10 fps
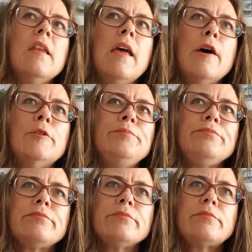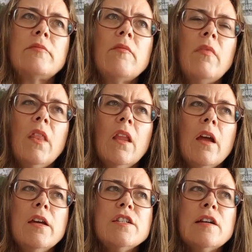Now,
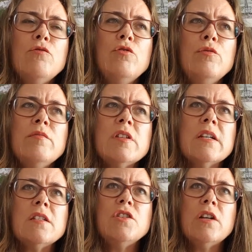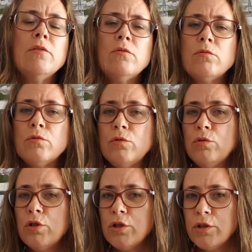sunrooms, as a general rule,